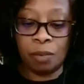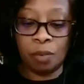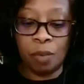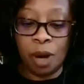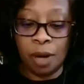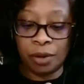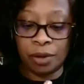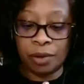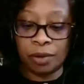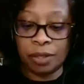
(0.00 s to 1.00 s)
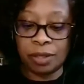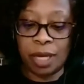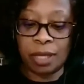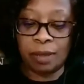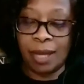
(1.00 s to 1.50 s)
water, it's
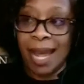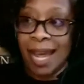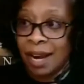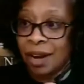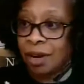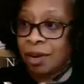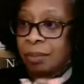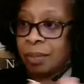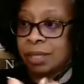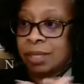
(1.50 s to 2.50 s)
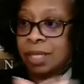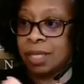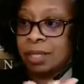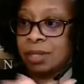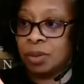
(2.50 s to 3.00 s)
got air mixed
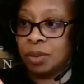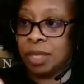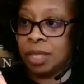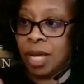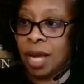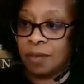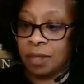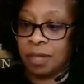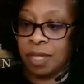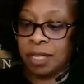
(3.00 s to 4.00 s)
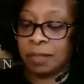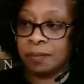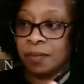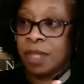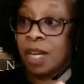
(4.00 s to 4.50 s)
into it and everything.
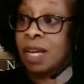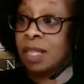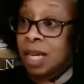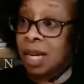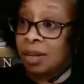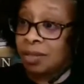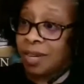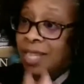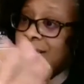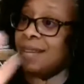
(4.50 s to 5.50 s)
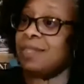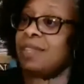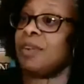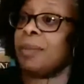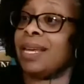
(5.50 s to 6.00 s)
Hello, if I didn't have
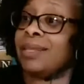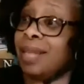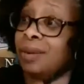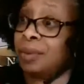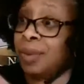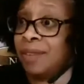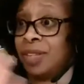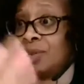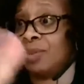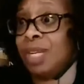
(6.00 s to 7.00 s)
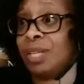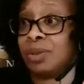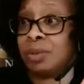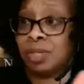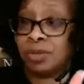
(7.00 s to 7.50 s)
stuff on my hands, I would wave at you. Thank you
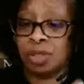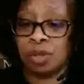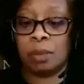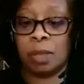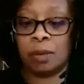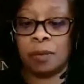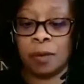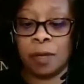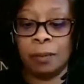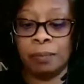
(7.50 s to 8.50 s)
so much for joining me, okay?